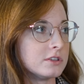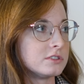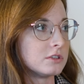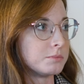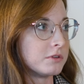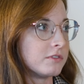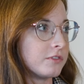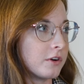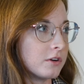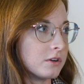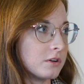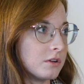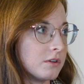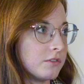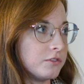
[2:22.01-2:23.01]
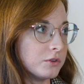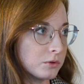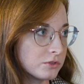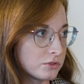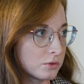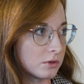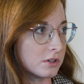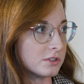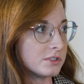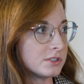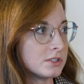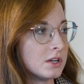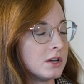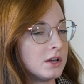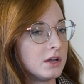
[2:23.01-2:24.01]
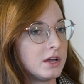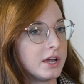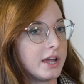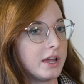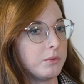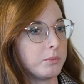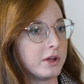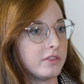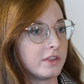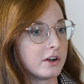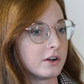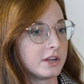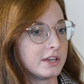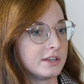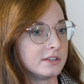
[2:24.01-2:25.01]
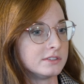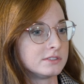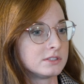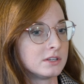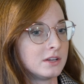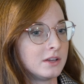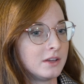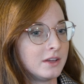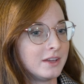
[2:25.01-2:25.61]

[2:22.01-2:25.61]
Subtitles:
That's the preferred fuel source. And when there is